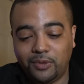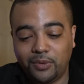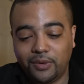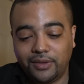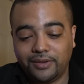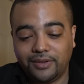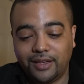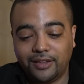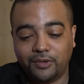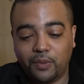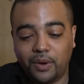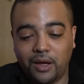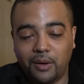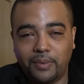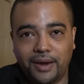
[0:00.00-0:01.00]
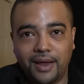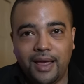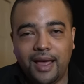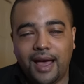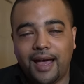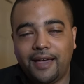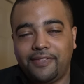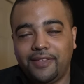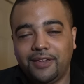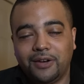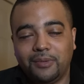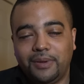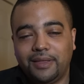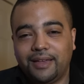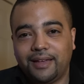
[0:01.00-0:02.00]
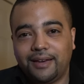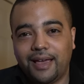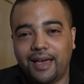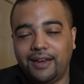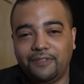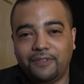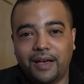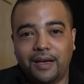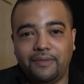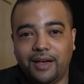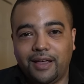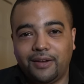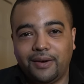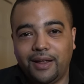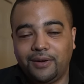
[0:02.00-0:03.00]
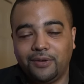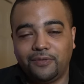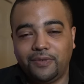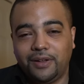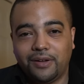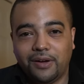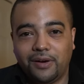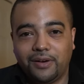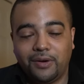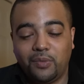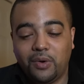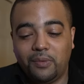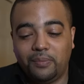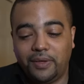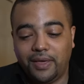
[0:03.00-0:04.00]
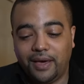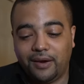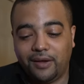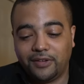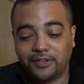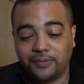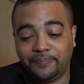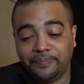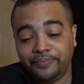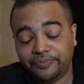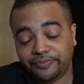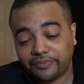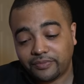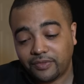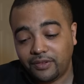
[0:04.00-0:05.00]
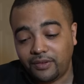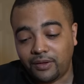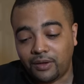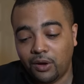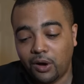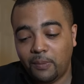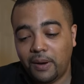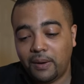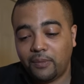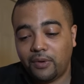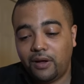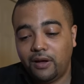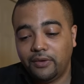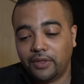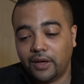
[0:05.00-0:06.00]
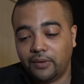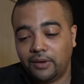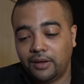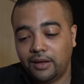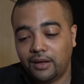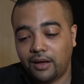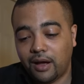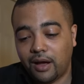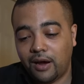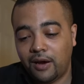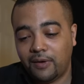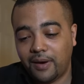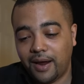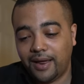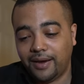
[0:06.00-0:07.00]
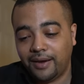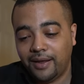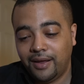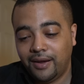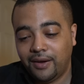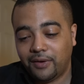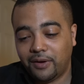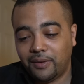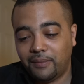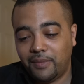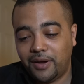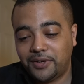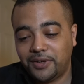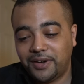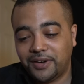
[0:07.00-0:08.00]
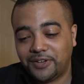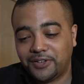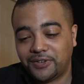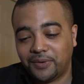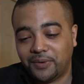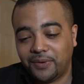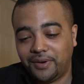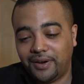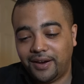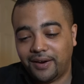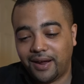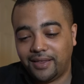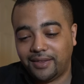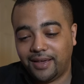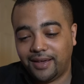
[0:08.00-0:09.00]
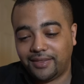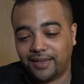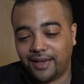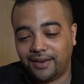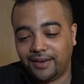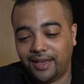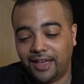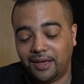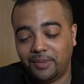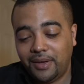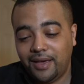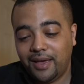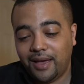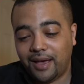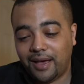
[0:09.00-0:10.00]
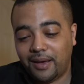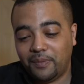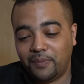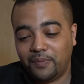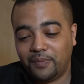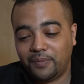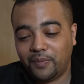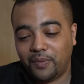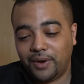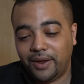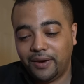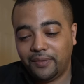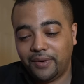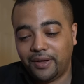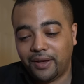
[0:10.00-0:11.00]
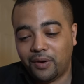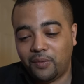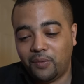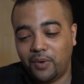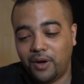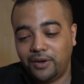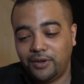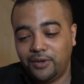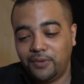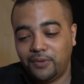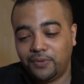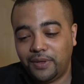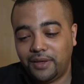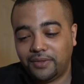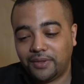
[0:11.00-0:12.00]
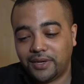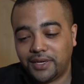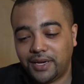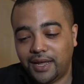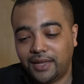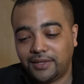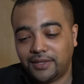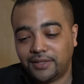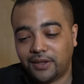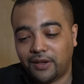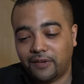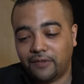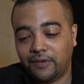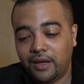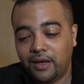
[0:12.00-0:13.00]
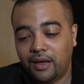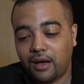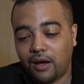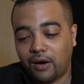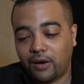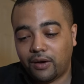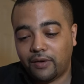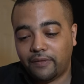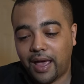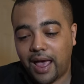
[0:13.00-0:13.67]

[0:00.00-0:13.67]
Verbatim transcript: doing this as well. But I think it'll be like a $95 annual fee card, and it won't be that awesome. Hope I'm wrong though. All right, Curmudgeon Extraordinaire, I like that name. Here we go. What do you think the chances are of